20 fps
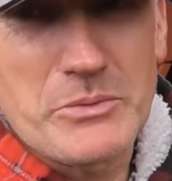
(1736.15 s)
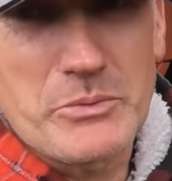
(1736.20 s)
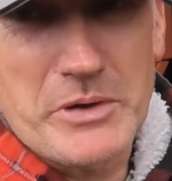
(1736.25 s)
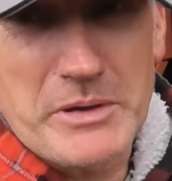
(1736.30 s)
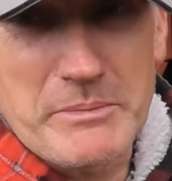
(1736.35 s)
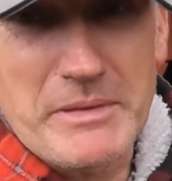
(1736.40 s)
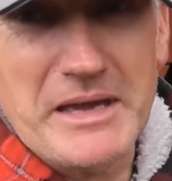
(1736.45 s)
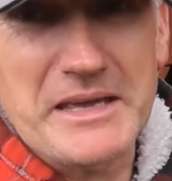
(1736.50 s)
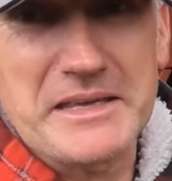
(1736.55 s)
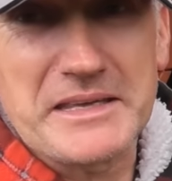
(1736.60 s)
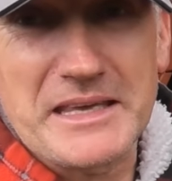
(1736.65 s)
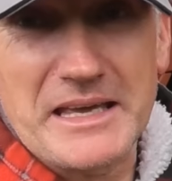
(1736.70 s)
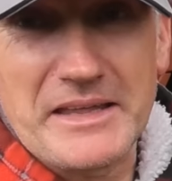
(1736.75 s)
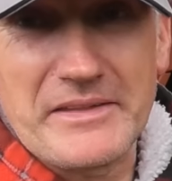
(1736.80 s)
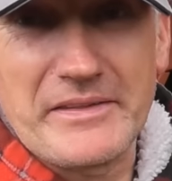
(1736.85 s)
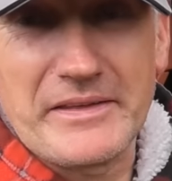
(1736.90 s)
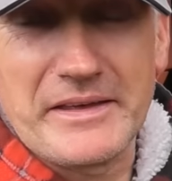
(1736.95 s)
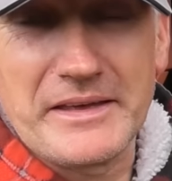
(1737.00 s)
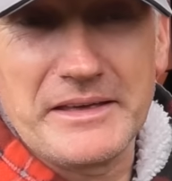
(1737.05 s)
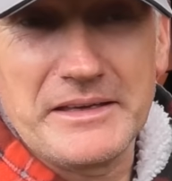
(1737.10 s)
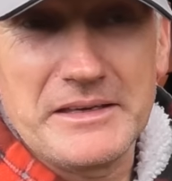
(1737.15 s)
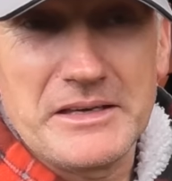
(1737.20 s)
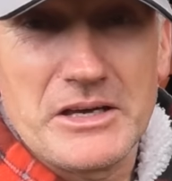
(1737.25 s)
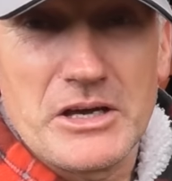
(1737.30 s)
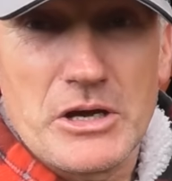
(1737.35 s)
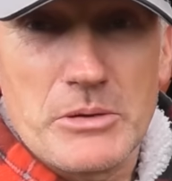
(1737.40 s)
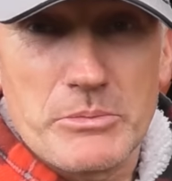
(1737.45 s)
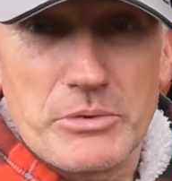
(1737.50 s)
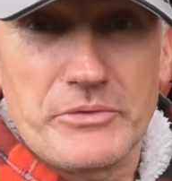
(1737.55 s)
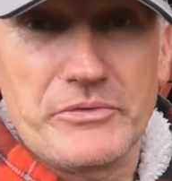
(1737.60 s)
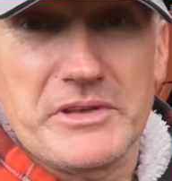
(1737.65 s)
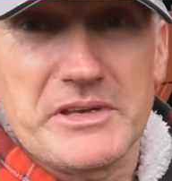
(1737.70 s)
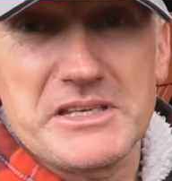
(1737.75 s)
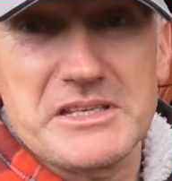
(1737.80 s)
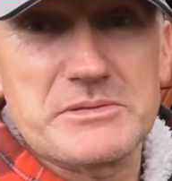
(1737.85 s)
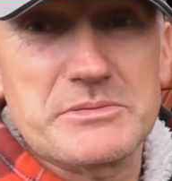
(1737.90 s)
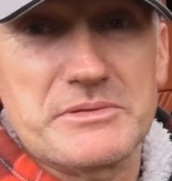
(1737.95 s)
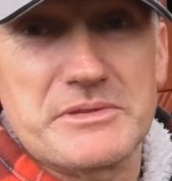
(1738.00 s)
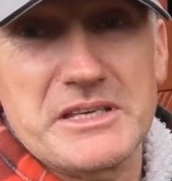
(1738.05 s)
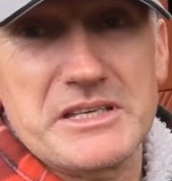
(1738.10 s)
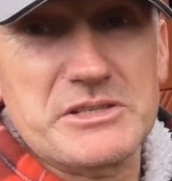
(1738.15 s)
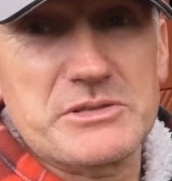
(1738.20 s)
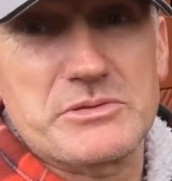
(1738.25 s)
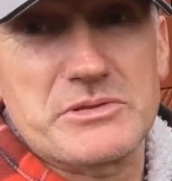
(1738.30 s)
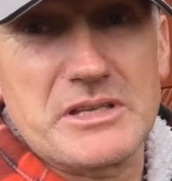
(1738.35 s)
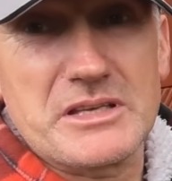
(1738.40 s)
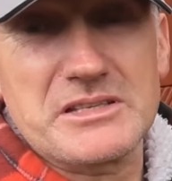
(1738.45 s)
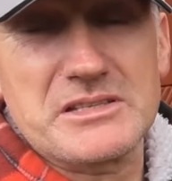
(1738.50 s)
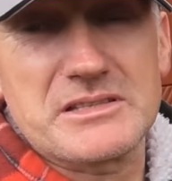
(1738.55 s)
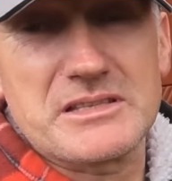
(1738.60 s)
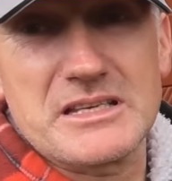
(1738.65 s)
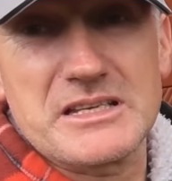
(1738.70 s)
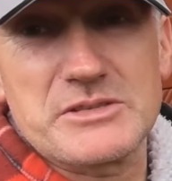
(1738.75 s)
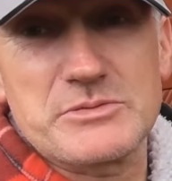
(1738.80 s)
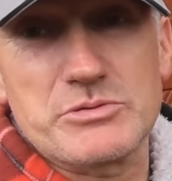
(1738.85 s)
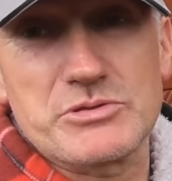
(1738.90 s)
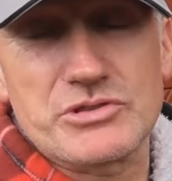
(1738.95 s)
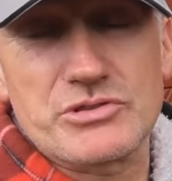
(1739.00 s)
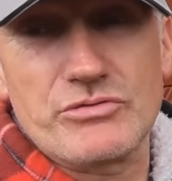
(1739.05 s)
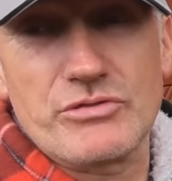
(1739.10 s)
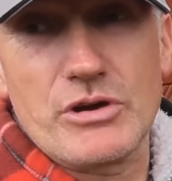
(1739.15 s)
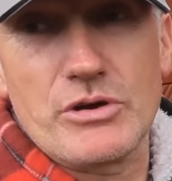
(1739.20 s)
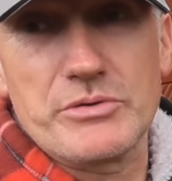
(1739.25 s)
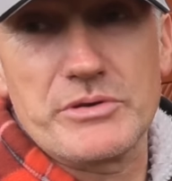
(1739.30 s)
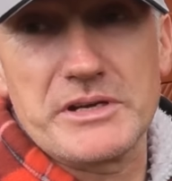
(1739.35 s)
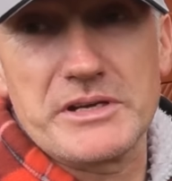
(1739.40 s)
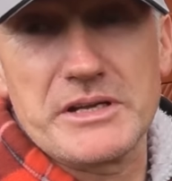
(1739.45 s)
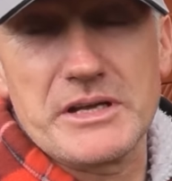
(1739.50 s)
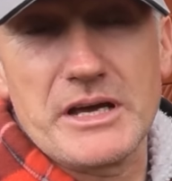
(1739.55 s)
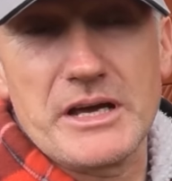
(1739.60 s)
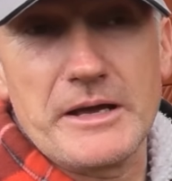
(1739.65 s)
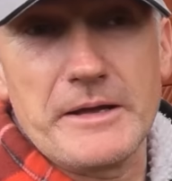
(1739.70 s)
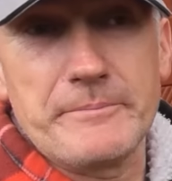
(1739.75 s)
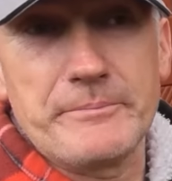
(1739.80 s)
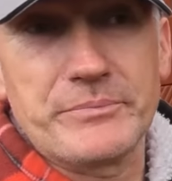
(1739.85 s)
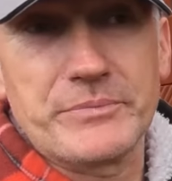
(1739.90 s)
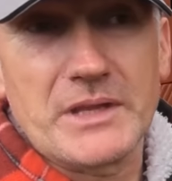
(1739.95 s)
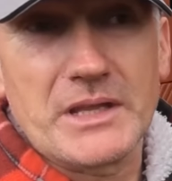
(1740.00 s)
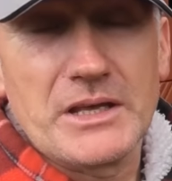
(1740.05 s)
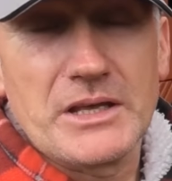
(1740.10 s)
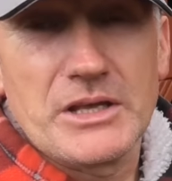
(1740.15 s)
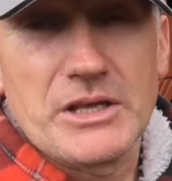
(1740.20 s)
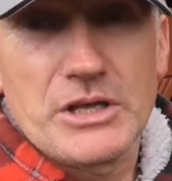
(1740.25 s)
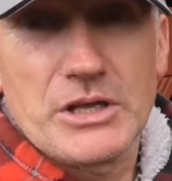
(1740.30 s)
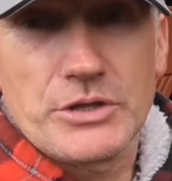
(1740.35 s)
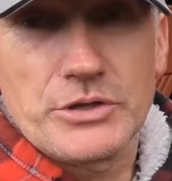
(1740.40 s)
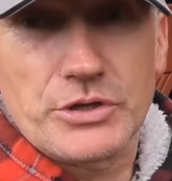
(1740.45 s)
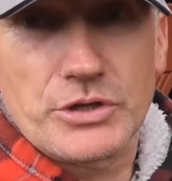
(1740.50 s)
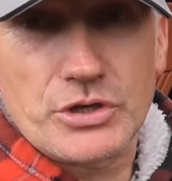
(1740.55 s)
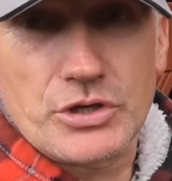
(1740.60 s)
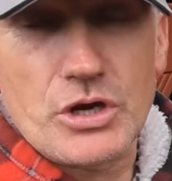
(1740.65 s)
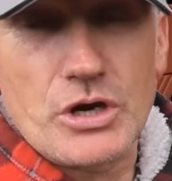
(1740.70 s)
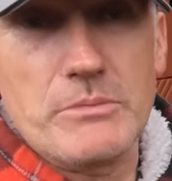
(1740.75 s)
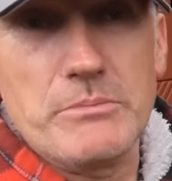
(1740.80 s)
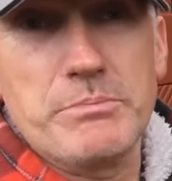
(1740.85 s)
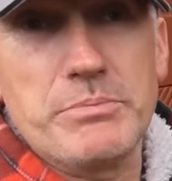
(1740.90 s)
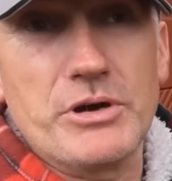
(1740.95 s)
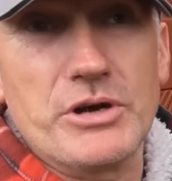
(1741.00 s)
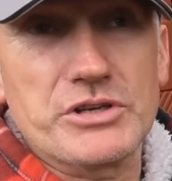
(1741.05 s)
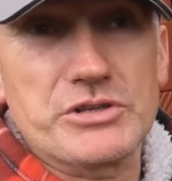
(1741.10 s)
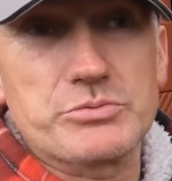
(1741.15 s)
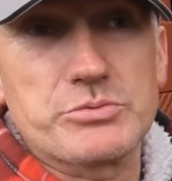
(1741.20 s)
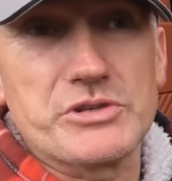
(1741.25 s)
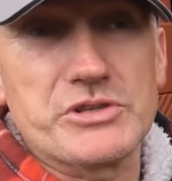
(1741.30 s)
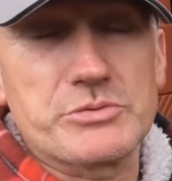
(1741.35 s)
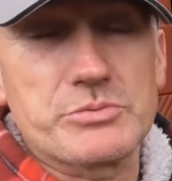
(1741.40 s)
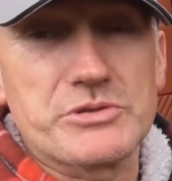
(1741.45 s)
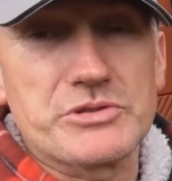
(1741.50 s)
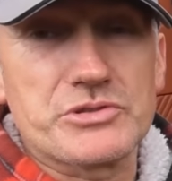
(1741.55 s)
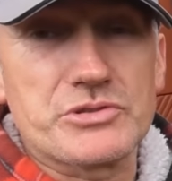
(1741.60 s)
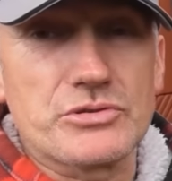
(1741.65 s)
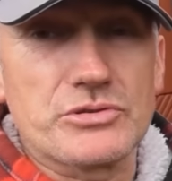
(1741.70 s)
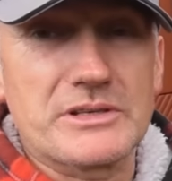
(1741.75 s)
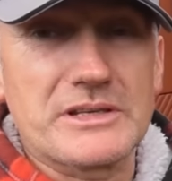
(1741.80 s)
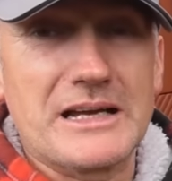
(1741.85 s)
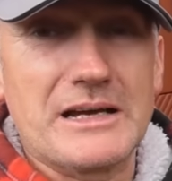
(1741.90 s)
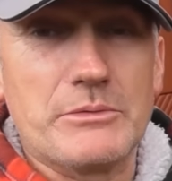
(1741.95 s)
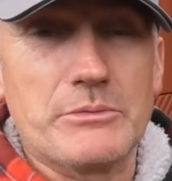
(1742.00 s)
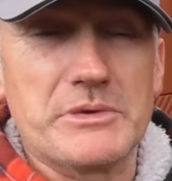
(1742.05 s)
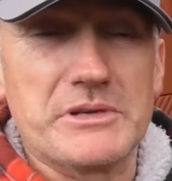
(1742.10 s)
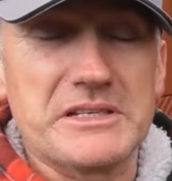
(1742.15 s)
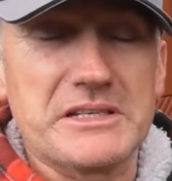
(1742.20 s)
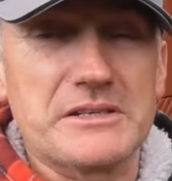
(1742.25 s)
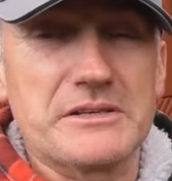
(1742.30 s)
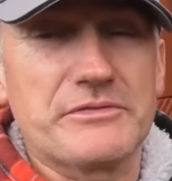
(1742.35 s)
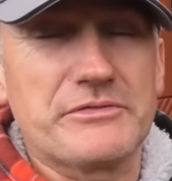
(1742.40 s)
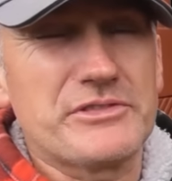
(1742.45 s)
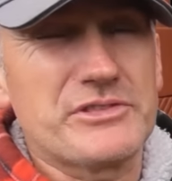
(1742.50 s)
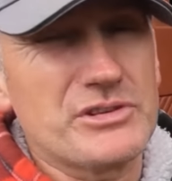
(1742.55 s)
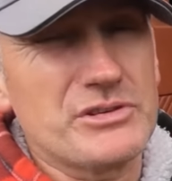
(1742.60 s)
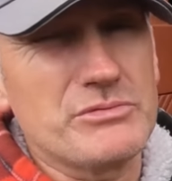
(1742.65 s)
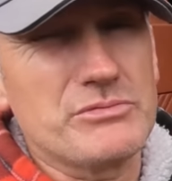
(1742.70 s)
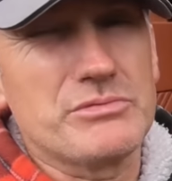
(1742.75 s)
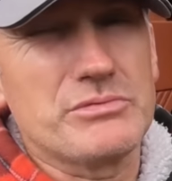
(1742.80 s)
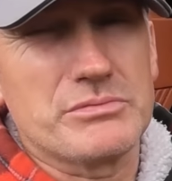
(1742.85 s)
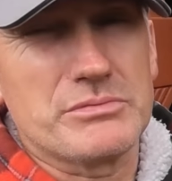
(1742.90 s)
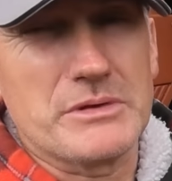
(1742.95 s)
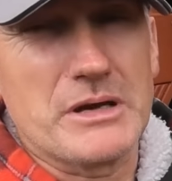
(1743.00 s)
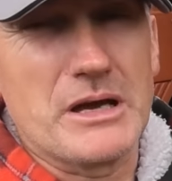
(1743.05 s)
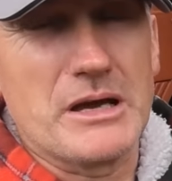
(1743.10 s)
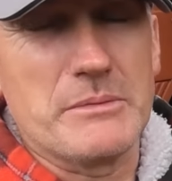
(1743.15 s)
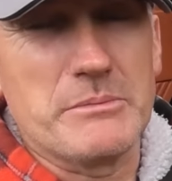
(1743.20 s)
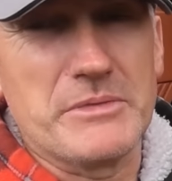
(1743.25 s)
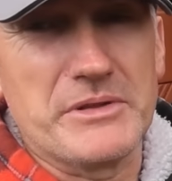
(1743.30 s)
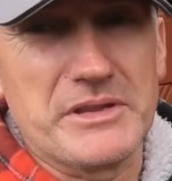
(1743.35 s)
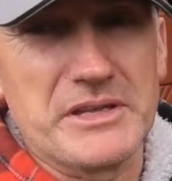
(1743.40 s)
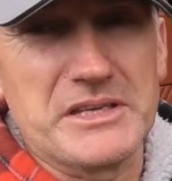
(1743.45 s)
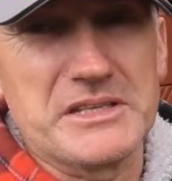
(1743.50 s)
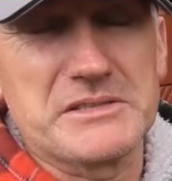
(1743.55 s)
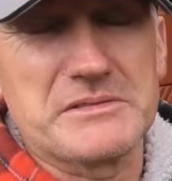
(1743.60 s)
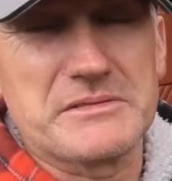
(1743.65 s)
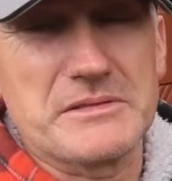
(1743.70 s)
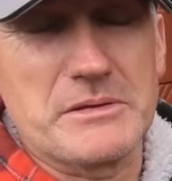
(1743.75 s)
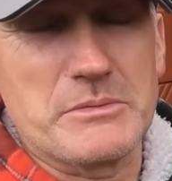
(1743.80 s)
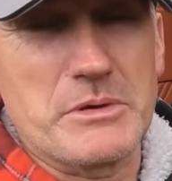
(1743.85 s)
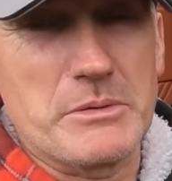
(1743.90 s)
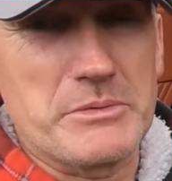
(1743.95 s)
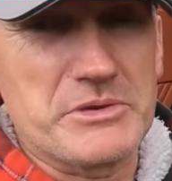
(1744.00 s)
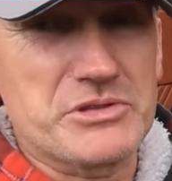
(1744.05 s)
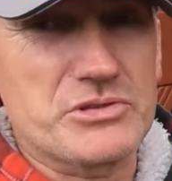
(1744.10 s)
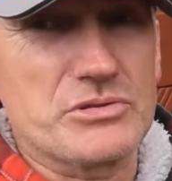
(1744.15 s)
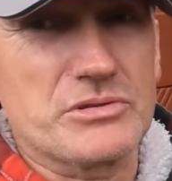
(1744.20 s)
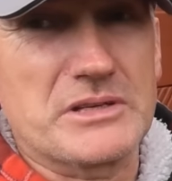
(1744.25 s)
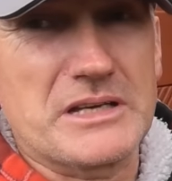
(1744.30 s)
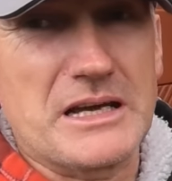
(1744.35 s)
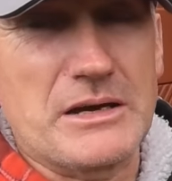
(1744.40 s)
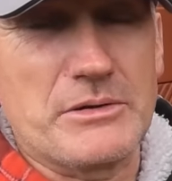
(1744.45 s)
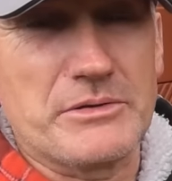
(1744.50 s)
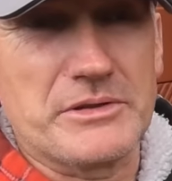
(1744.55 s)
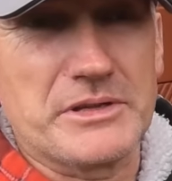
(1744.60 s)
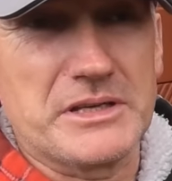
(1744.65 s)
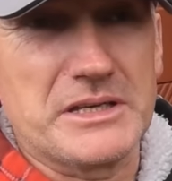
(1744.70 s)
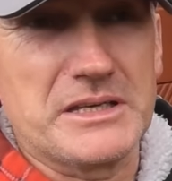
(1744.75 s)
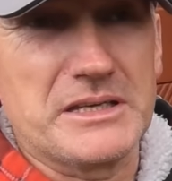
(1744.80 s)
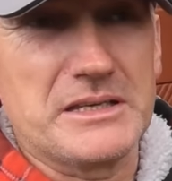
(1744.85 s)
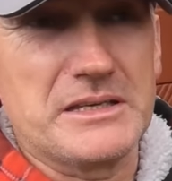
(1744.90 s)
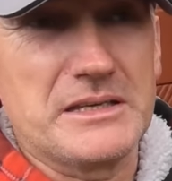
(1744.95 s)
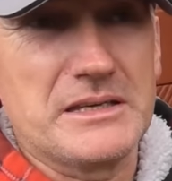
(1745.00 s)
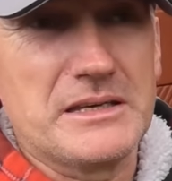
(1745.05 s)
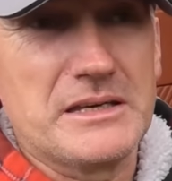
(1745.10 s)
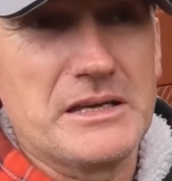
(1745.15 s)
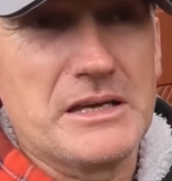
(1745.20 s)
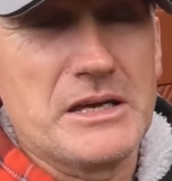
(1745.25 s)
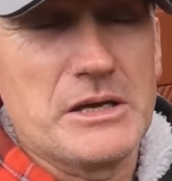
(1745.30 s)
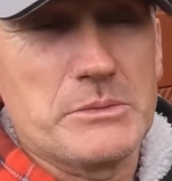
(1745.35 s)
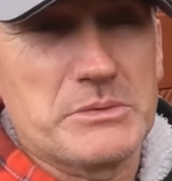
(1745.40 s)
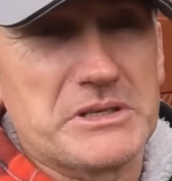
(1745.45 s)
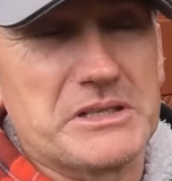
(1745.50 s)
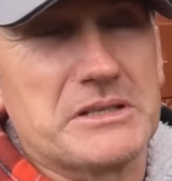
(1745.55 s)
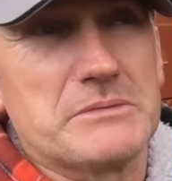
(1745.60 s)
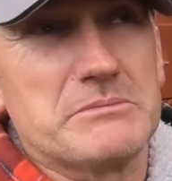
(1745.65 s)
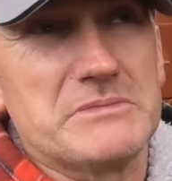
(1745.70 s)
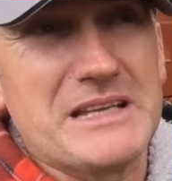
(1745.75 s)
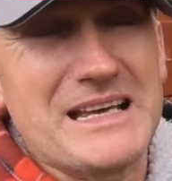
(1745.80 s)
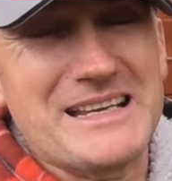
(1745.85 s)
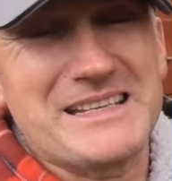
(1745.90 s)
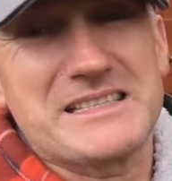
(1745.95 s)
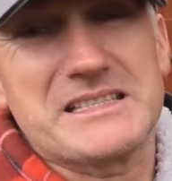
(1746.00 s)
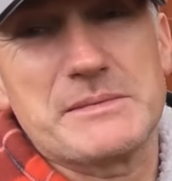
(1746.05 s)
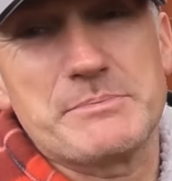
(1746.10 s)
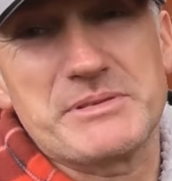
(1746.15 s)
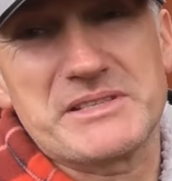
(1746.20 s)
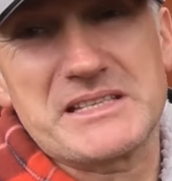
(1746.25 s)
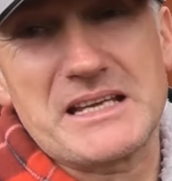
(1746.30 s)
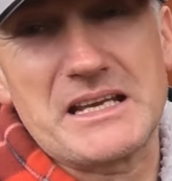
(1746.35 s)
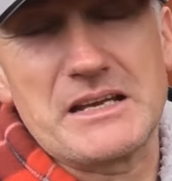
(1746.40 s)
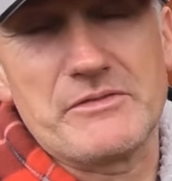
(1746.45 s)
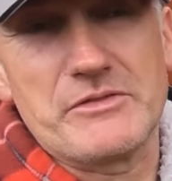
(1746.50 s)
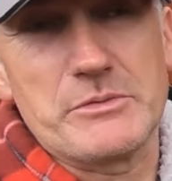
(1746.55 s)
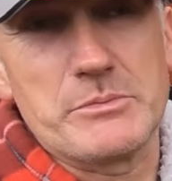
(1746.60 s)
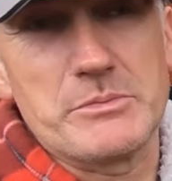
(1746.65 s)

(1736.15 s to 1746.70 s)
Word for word: We may get there. But these, this, this, these was grown in um, the compost which we took out. We did a few um, of these. What we took out, the ninety percent of